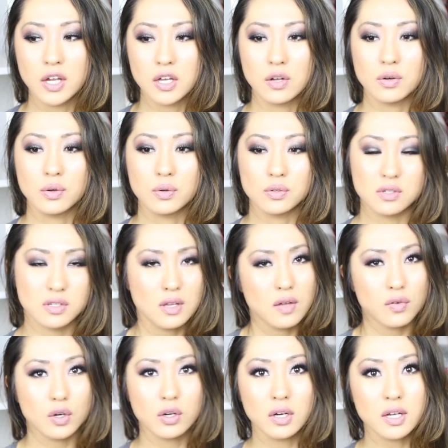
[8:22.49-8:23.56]
You know,
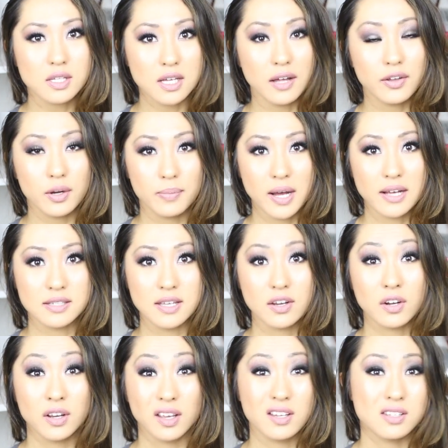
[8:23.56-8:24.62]
if you're gonna tell your boss that
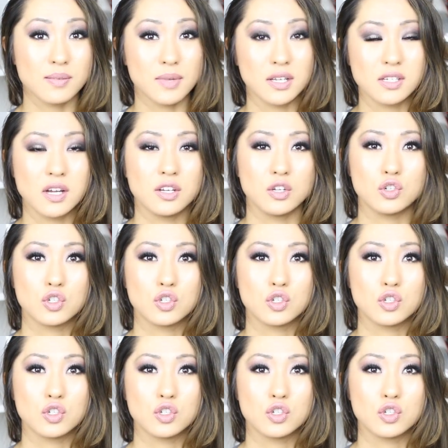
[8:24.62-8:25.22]
you're gonna get something done,